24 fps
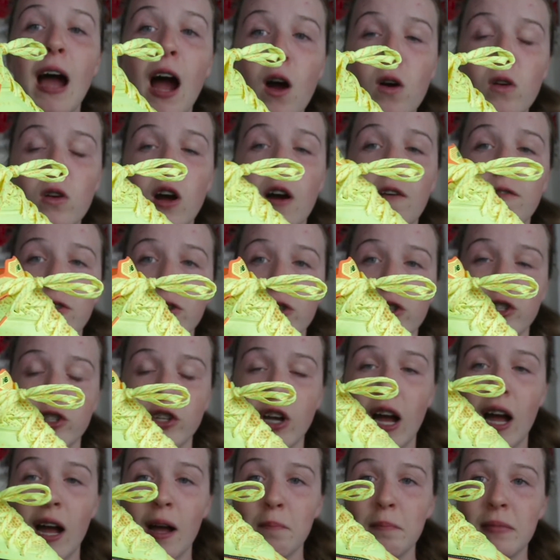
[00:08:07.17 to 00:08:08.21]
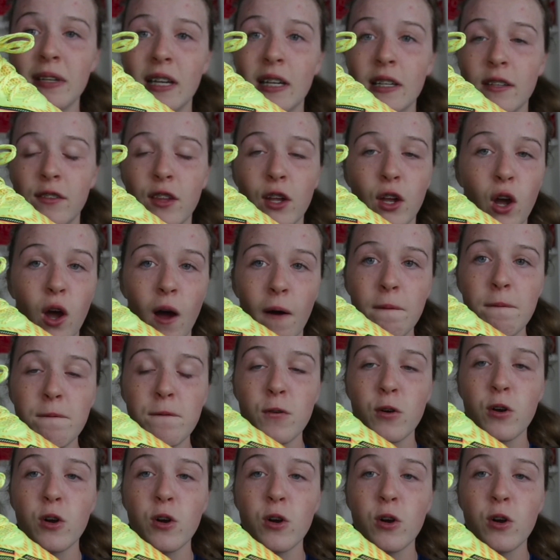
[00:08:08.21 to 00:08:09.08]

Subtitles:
off your shot because the comfort